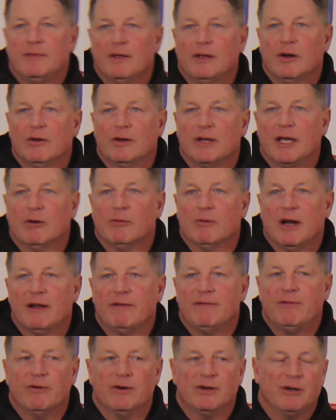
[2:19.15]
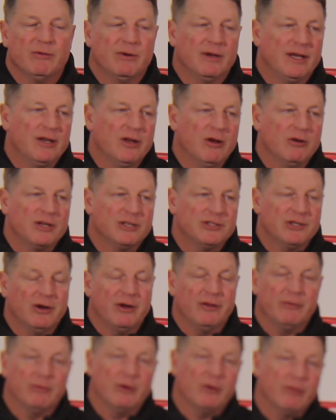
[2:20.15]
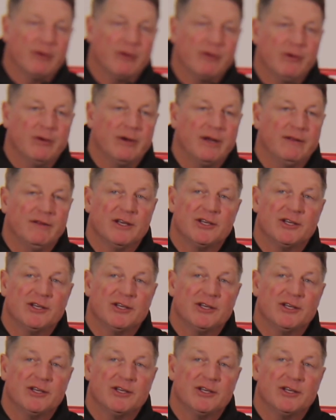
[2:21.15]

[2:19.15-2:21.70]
to get ready for it, and you really don't because you're on the road recruiting.